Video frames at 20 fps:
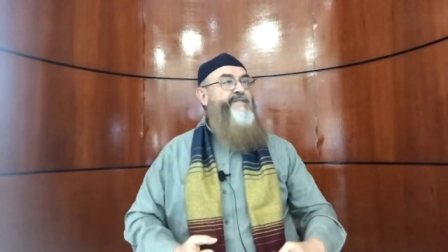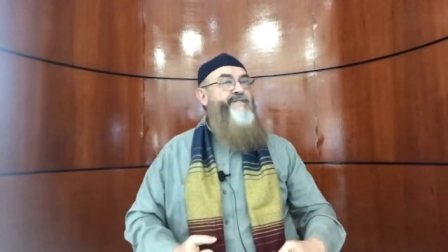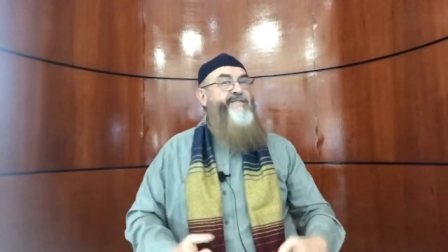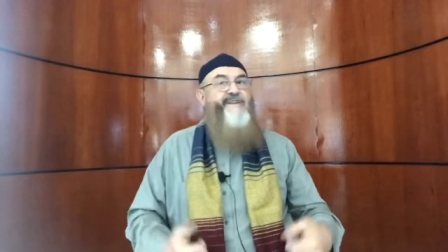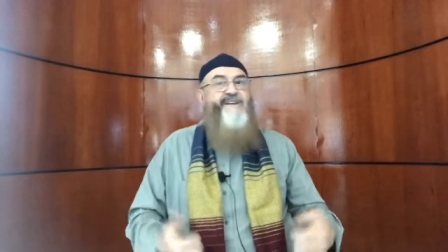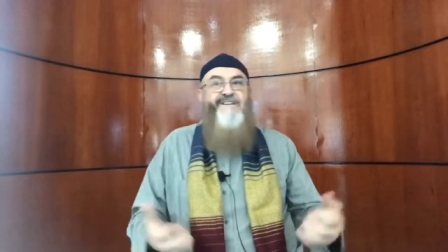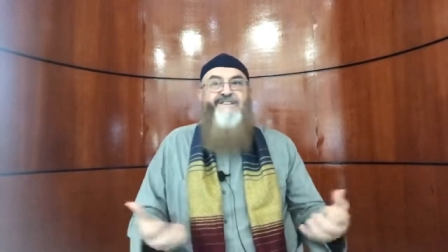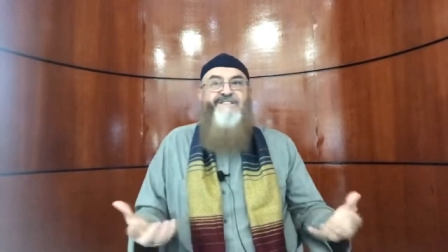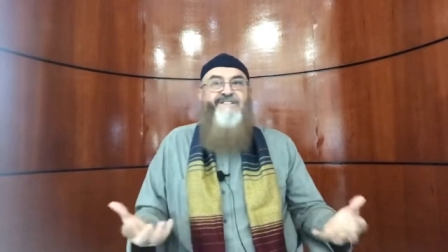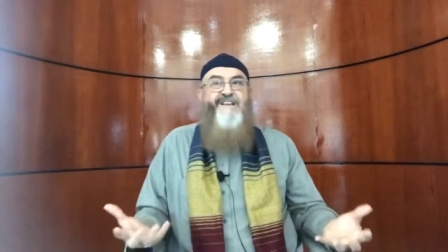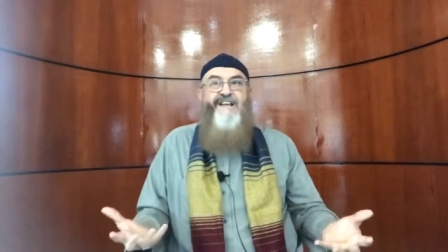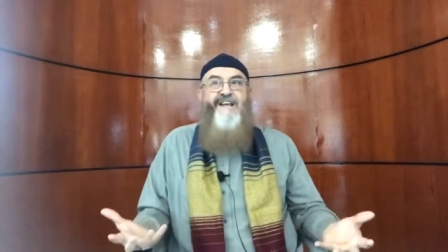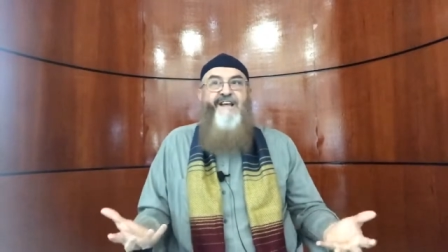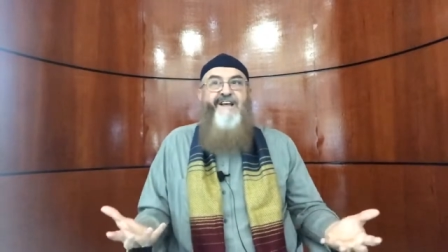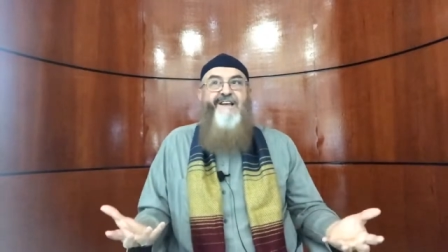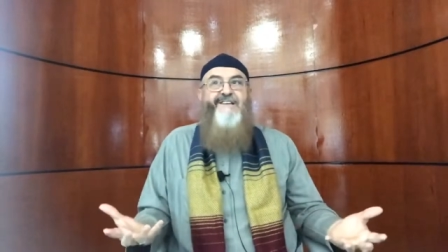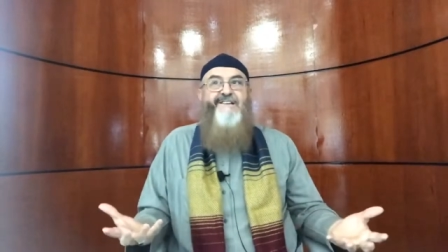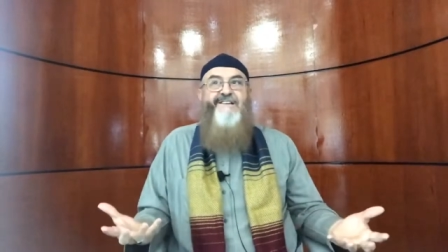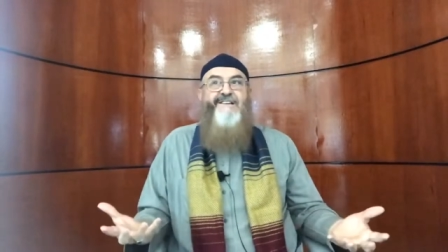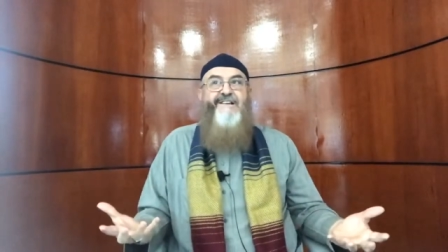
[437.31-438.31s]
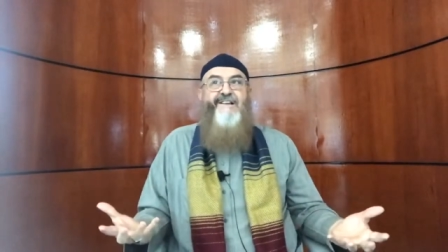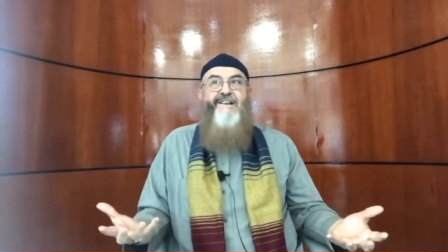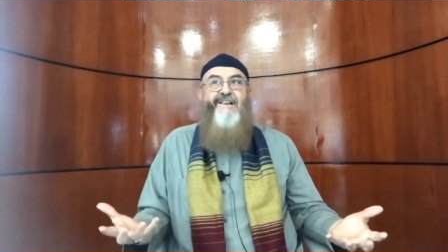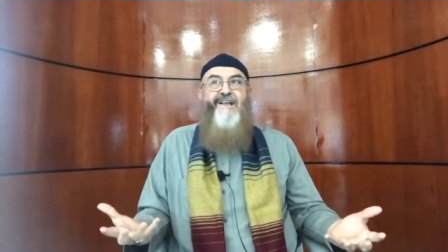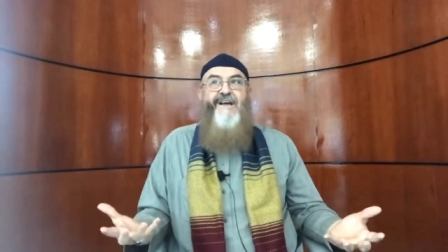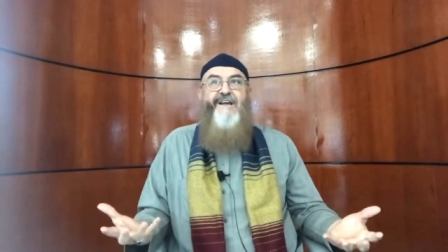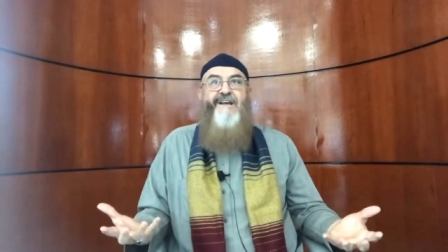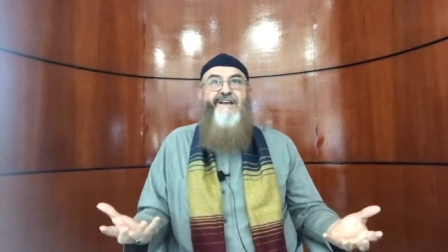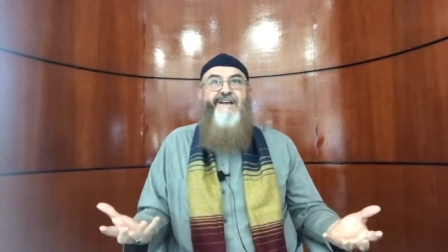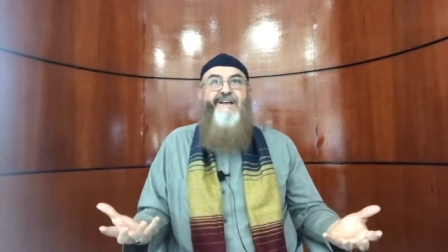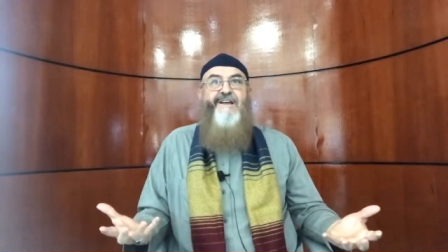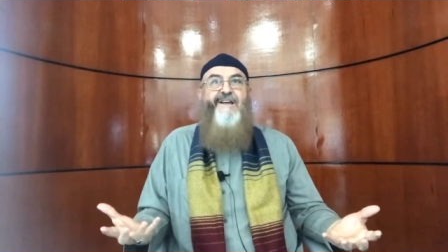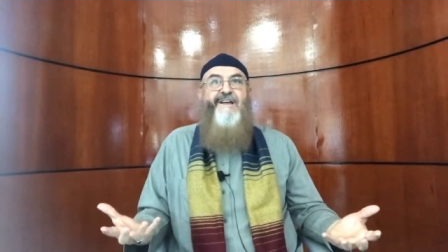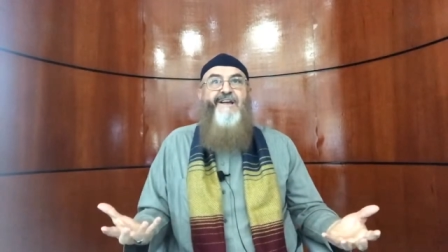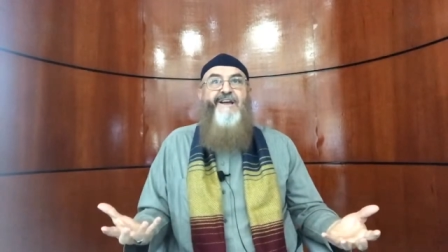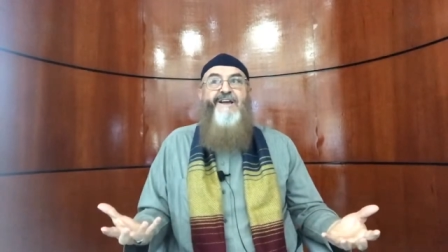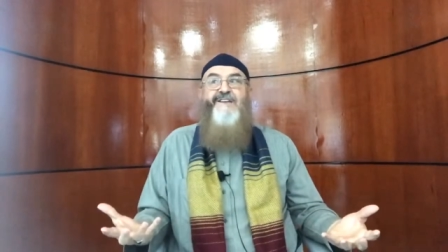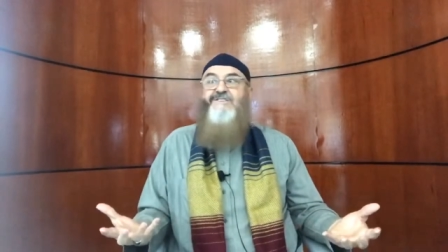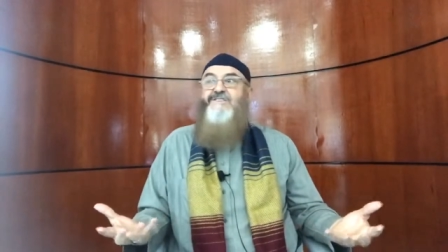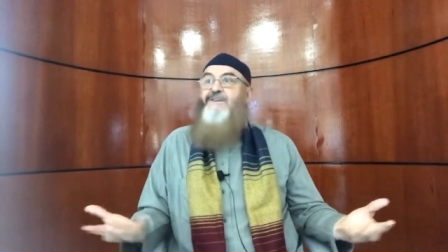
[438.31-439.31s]
They see it like
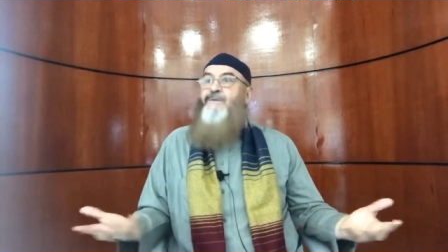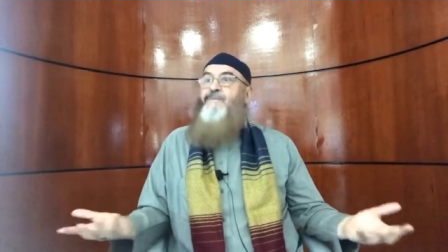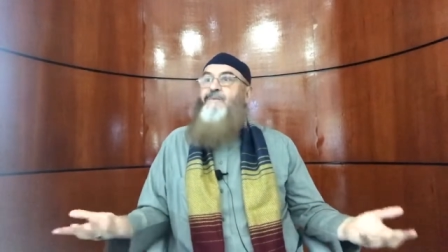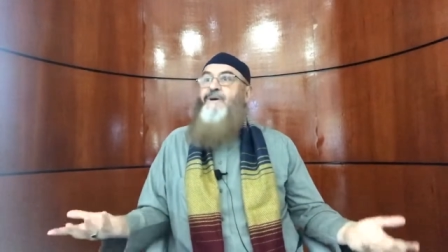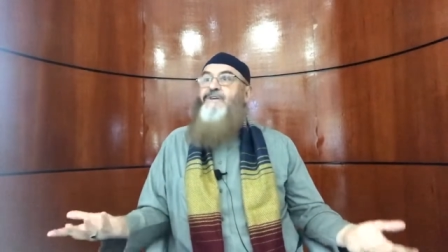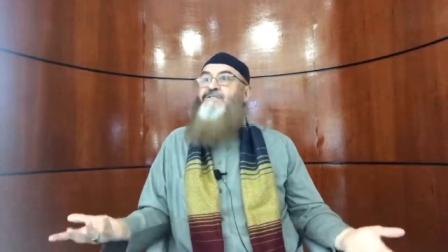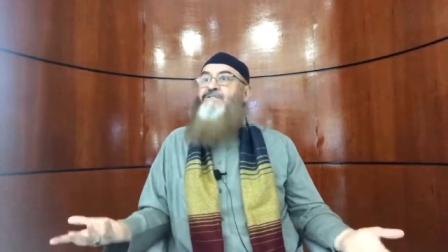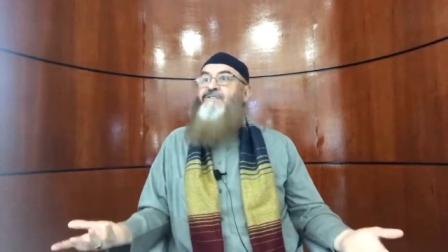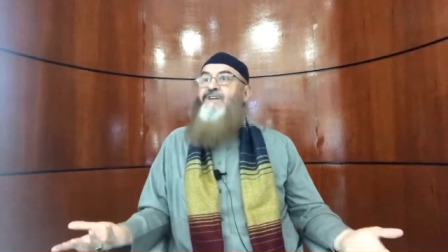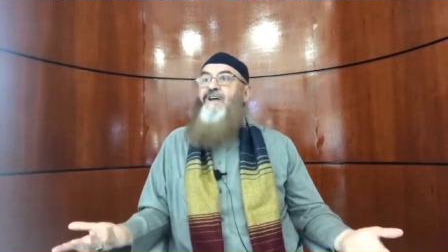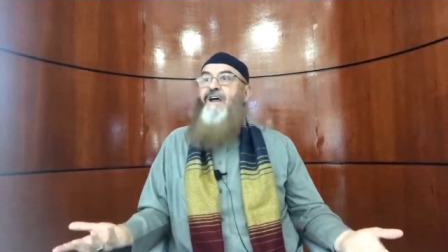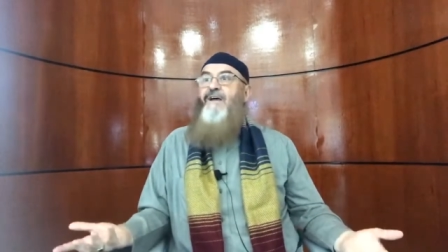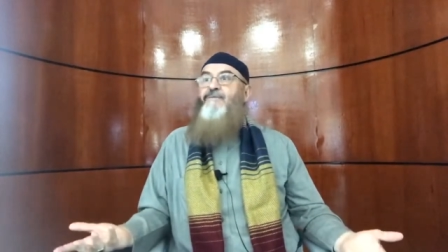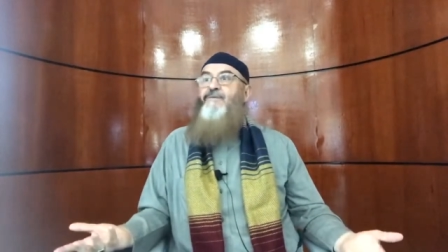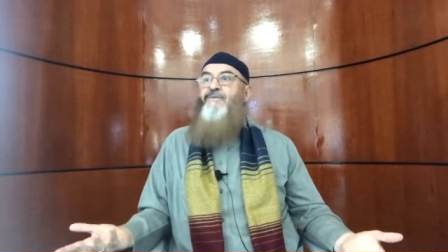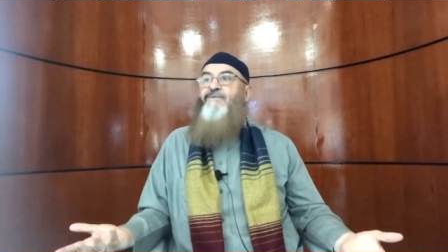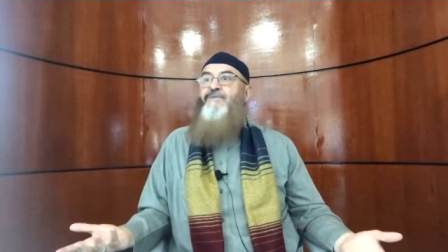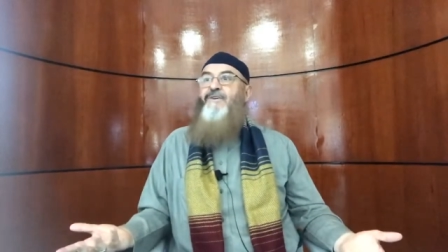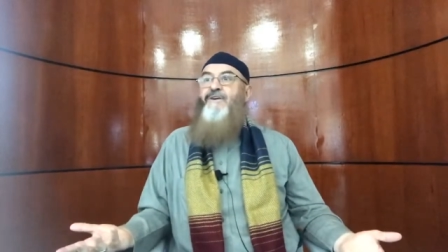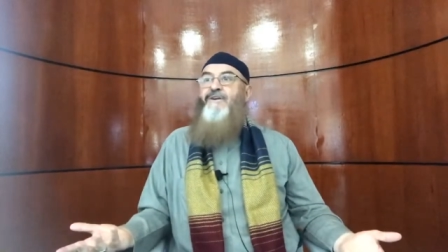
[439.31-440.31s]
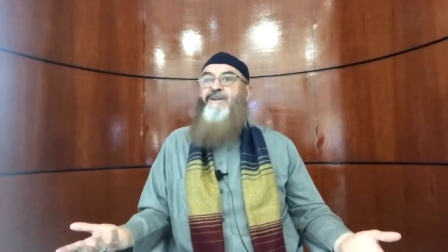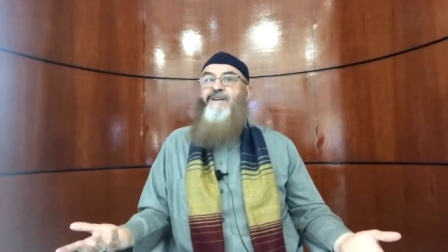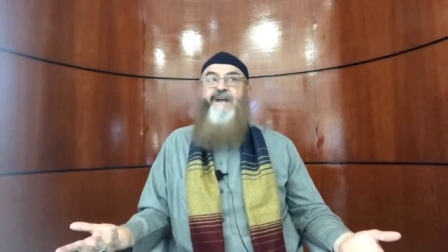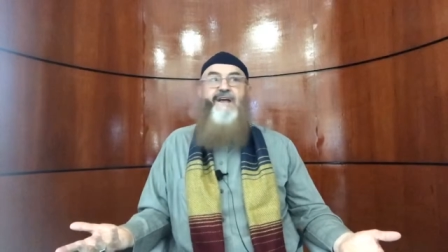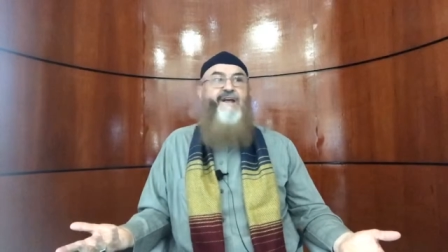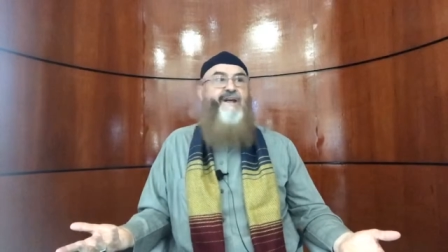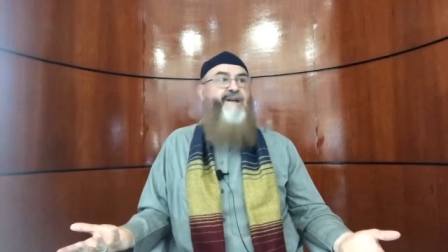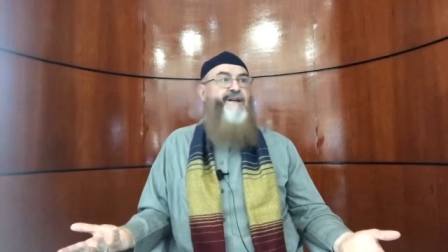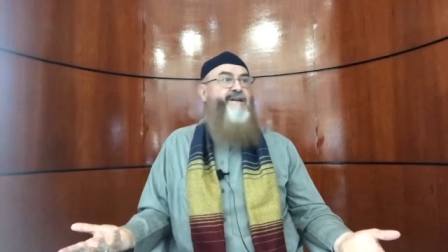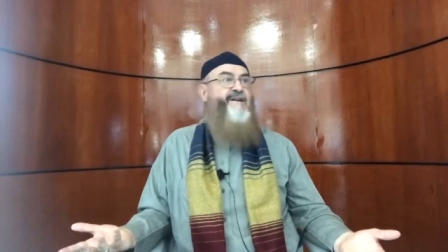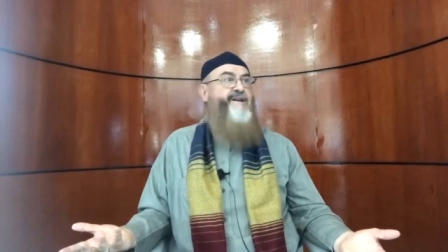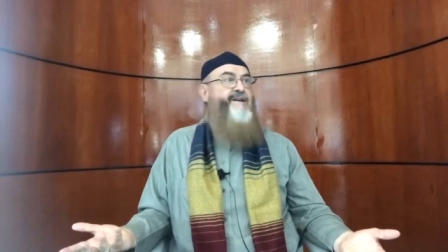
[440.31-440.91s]
it's the best time of their day.